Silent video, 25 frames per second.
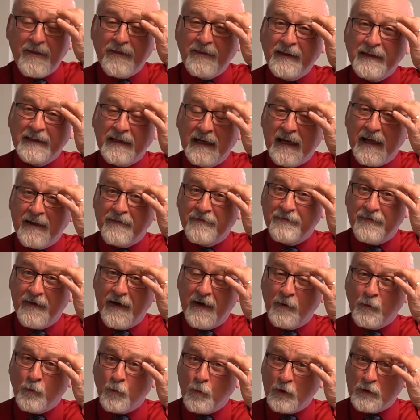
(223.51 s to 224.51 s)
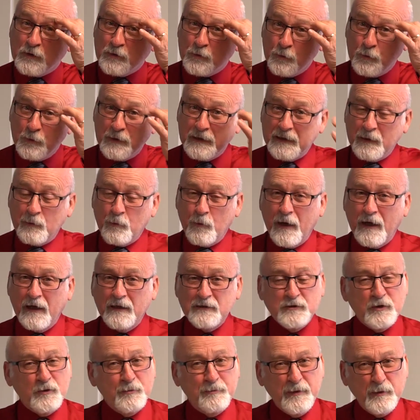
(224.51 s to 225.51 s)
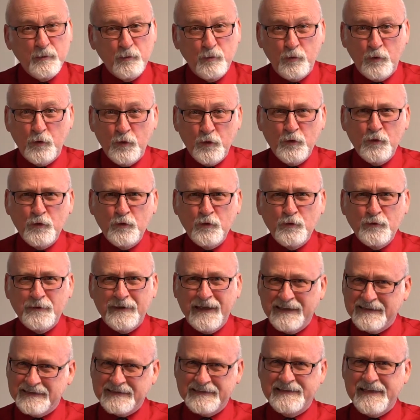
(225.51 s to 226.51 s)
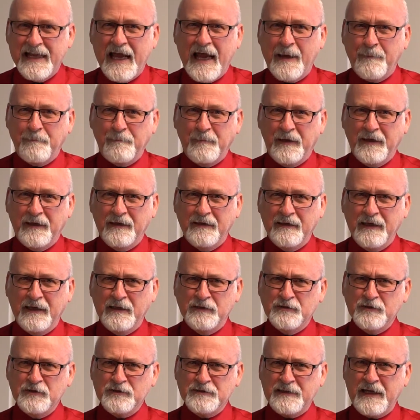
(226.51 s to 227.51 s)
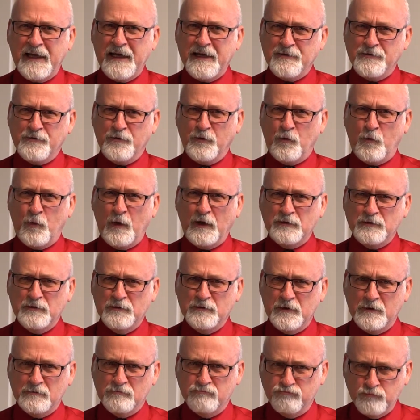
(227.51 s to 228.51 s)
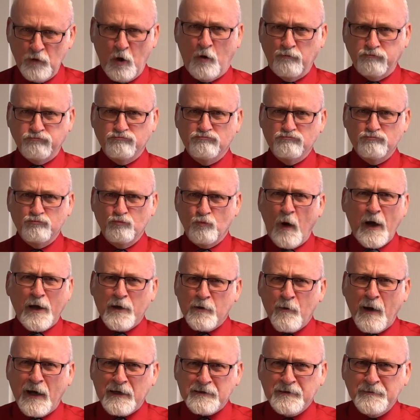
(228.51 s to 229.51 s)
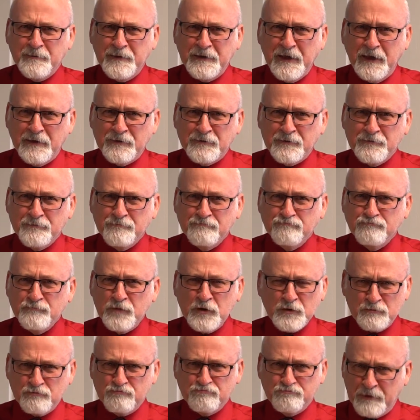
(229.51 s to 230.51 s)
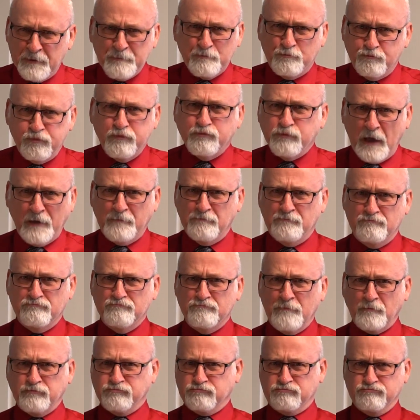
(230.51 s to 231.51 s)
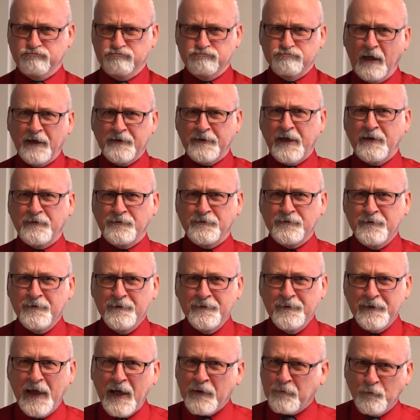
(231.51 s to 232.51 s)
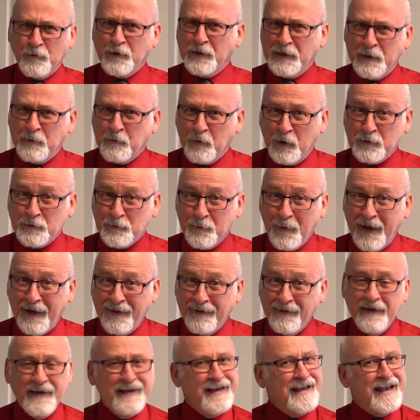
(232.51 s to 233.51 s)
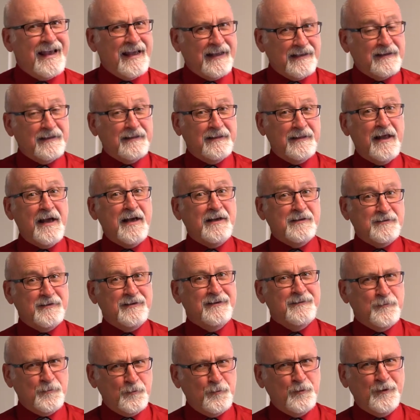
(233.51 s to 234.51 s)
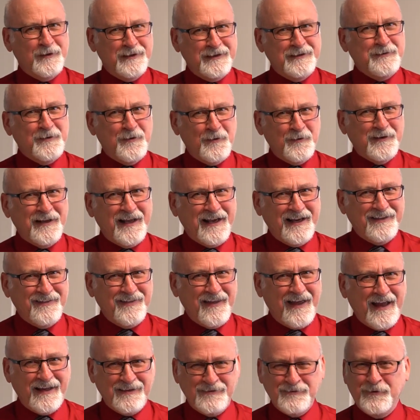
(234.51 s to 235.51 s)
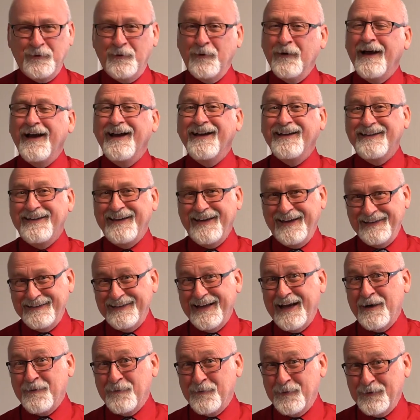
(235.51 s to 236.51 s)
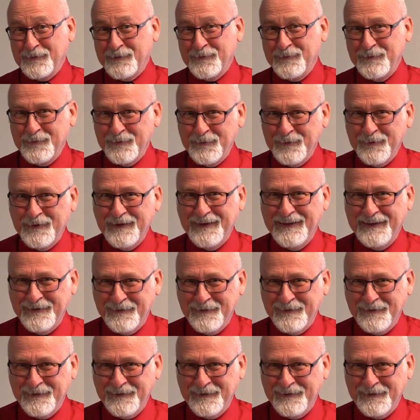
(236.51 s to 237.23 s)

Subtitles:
thing that I found works really well is to be rude and snappy and just answer questions of, no, why are you asking me this? Just be blunt, like this. That really works well. And clients really don't like that. So again, that works really